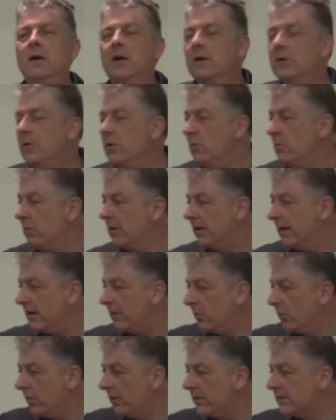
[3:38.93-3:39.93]
And who will
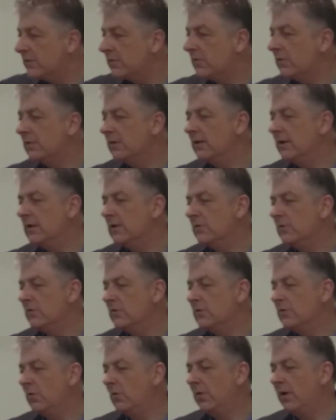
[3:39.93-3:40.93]
get all these good things
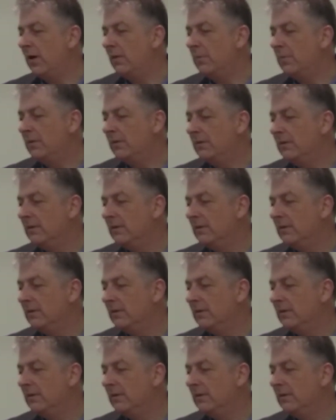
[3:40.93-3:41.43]
you've stored up?